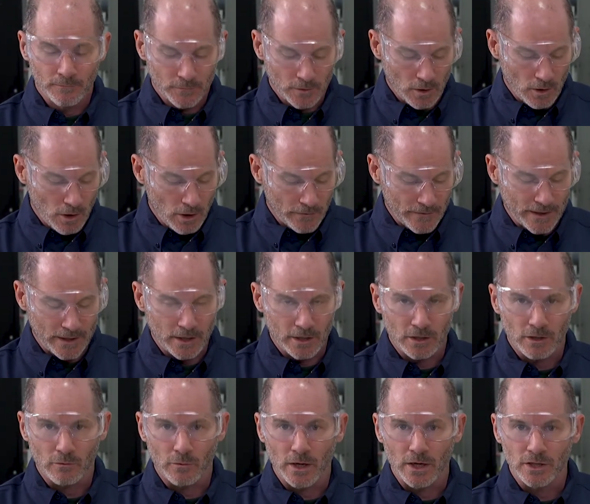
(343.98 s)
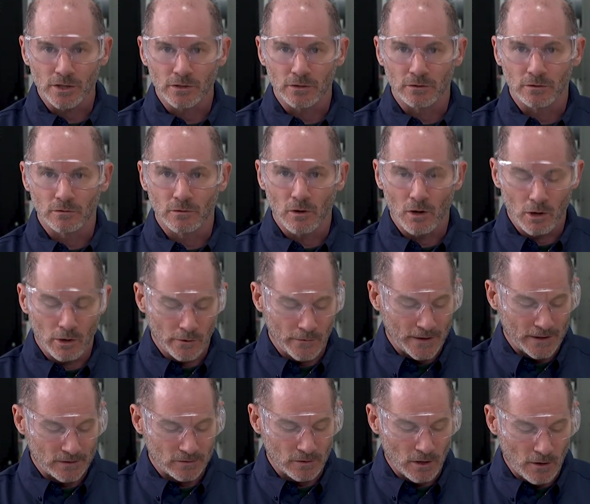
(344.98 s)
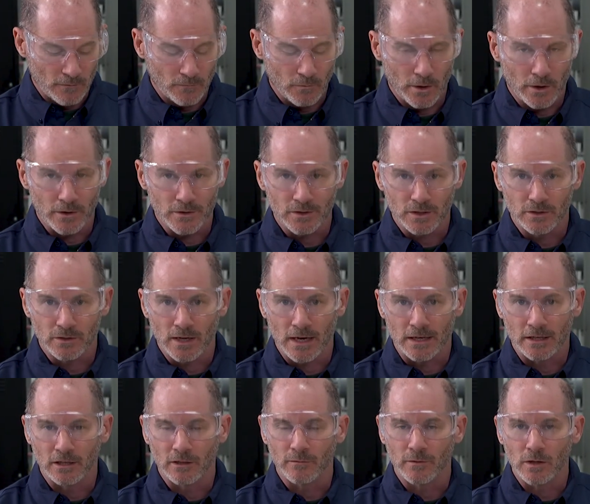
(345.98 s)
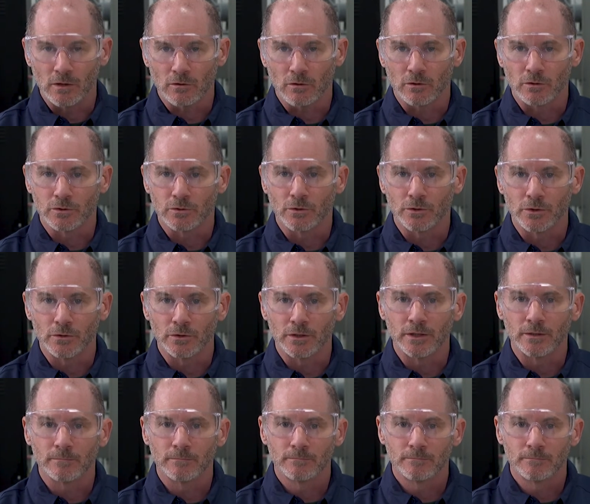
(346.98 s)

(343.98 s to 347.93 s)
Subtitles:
All that integration, all of that software is contained in the Vehicle Control Unit.